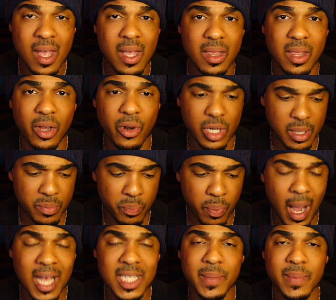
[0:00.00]
They're going to
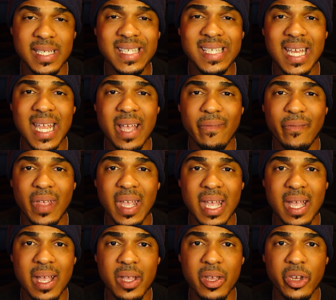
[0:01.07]
possibly see if
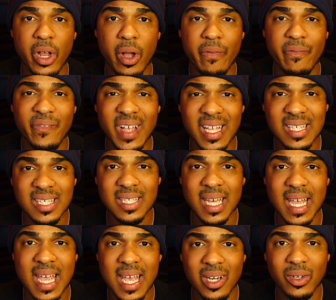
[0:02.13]
he, you know, fits
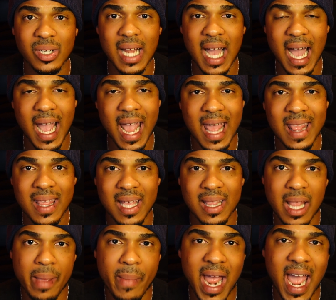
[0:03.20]
in or not, and then
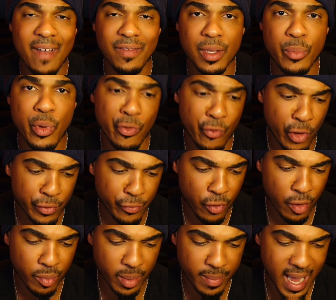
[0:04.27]
they might have to move on
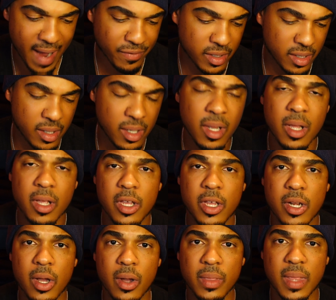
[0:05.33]
from him after, you
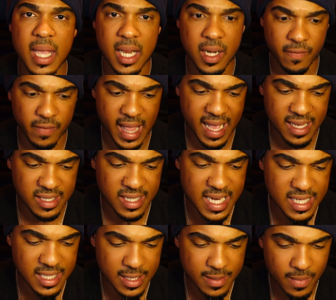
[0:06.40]
know, the end of last
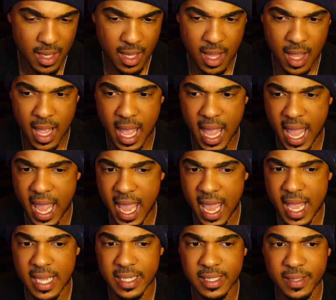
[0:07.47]
season.
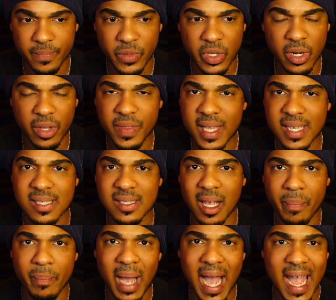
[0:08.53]
And, you know, they
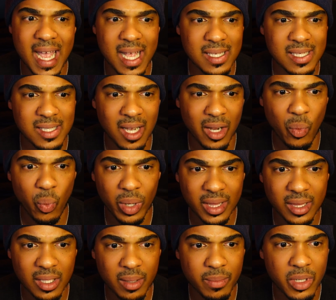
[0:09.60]
stuck by it, stuck
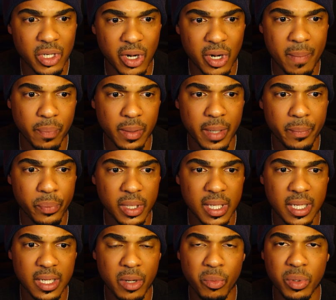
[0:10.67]
with him. You played pretty
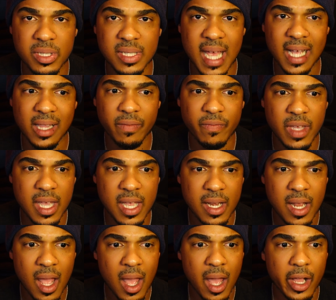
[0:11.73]
good with Zach LaVine.
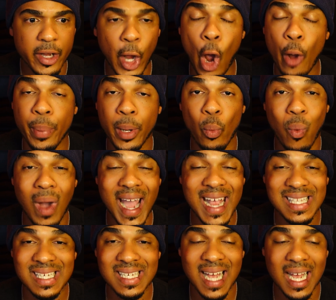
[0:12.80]
Kobe
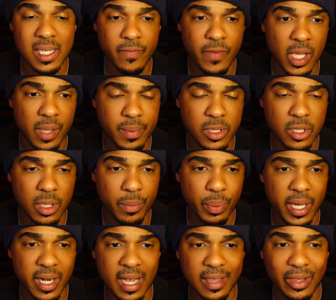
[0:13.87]
White did not develop into the
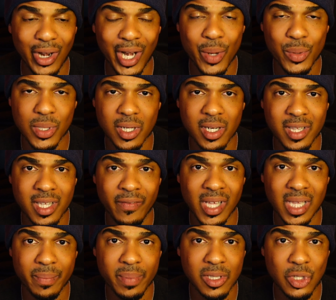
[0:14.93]
player I thought he was going to
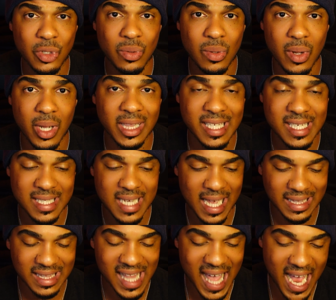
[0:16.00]
develop into, at least
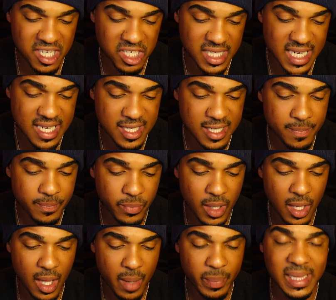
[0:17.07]
not last season.
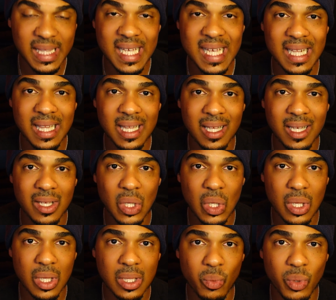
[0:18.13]
But then,
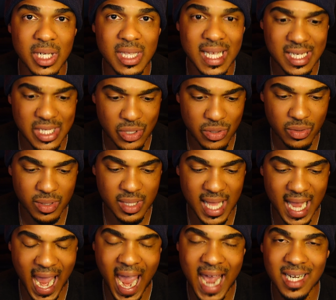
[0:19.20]
what did they do?
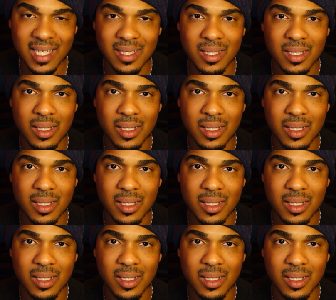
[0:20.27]
They added